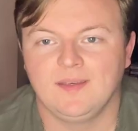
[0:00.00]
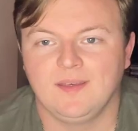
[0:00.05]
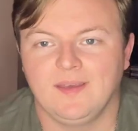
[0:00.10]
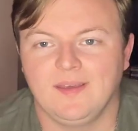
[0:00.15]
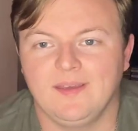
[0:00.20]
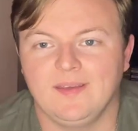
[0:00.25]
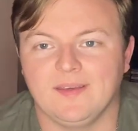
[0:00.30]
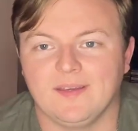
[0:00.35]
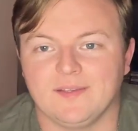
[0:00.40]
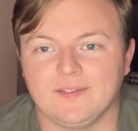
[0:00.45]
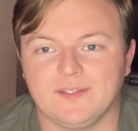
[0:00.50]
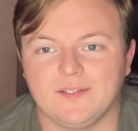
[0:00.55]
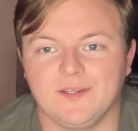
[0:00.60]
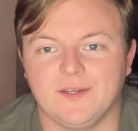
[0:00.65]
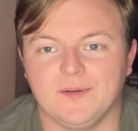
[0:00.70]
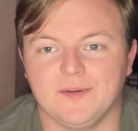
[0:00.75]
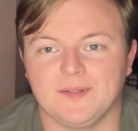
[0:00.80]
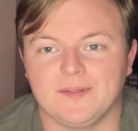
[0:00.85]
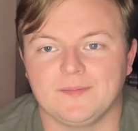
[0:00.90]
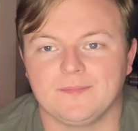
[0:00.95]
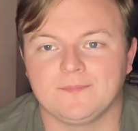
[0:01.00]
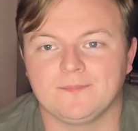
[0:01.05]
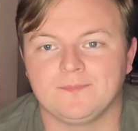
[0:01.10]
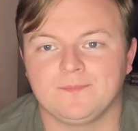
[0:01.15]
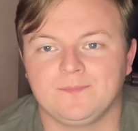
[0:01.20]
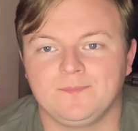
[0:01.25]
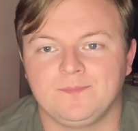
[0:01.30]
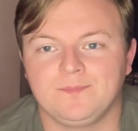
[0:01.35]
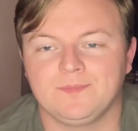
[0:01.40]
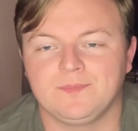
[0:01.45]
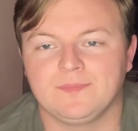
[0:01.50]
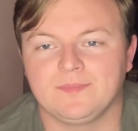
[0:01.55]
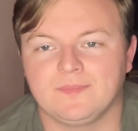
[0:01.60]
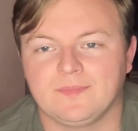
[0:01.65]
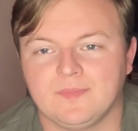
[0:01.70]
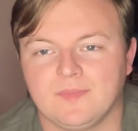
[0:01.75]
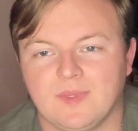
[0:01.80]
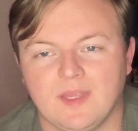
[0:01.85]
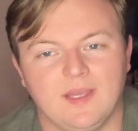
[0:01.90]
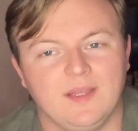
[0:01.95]
Hey, how's it going?
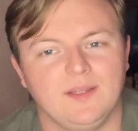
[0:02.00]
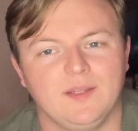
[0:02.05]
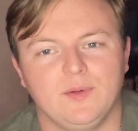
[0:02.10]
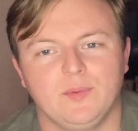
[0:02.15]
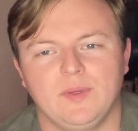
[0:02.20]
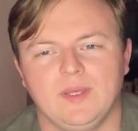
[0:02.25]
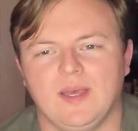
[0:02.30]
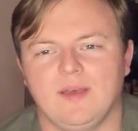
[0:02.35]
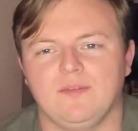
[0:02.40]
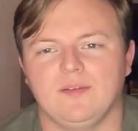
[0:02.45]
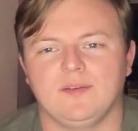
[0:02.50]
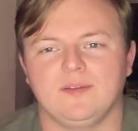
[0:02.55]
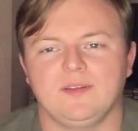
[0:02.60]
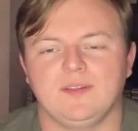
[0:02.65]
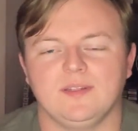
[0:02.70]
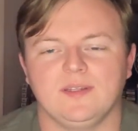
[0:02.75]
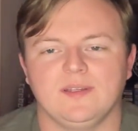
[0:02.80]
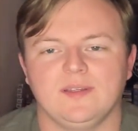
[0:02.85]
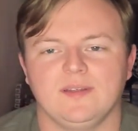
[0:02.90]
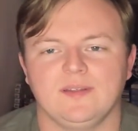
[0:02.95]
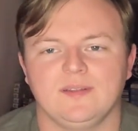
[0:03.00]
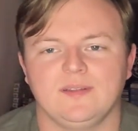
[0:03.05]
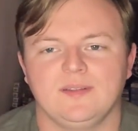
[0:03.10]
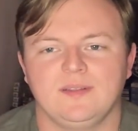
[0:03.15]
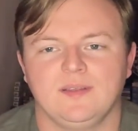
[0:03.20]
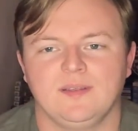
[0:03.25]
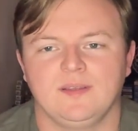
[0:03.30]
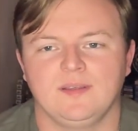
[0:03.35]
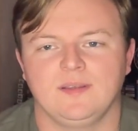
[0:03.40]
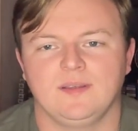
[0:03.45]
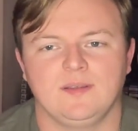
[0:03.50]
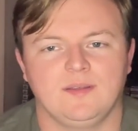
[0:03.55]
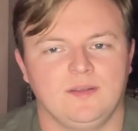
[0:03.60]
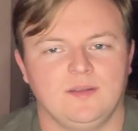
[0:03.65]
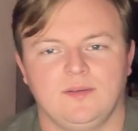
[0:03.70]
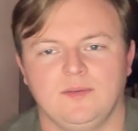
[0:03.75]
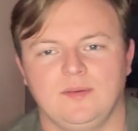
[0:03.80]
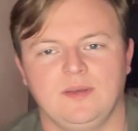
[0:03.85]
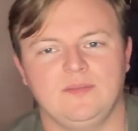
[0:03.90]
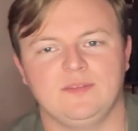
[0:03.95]
I know we haven't uh,
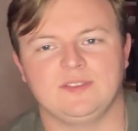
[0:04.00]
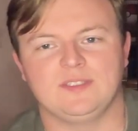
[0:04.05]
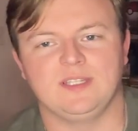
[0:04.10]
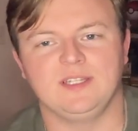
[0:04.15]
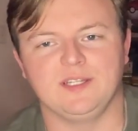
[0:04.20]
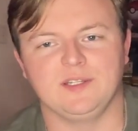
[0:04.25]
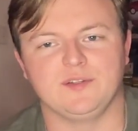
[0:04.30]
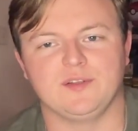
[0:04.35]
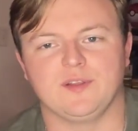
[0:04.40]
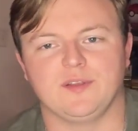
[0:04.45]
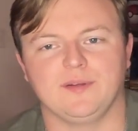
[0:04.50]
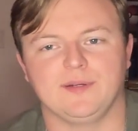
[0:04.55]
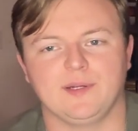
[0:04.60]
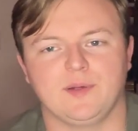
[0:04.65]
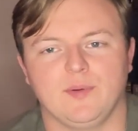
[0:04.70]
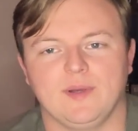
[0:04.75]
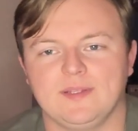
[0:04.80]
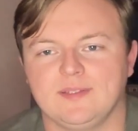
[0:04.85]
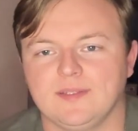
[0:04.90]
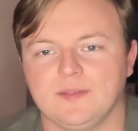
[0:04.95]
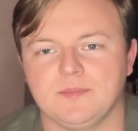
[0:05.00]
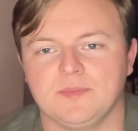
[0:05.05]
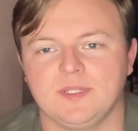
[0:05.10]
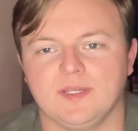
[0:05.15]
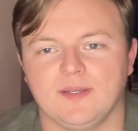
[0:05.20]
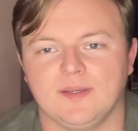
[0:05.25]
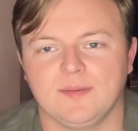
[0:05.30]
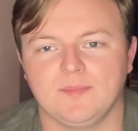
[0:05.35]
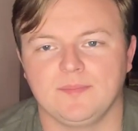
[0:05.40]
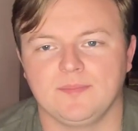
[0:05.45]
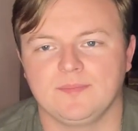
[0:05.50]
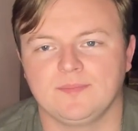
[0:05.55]
haven't seen each other in quite some time.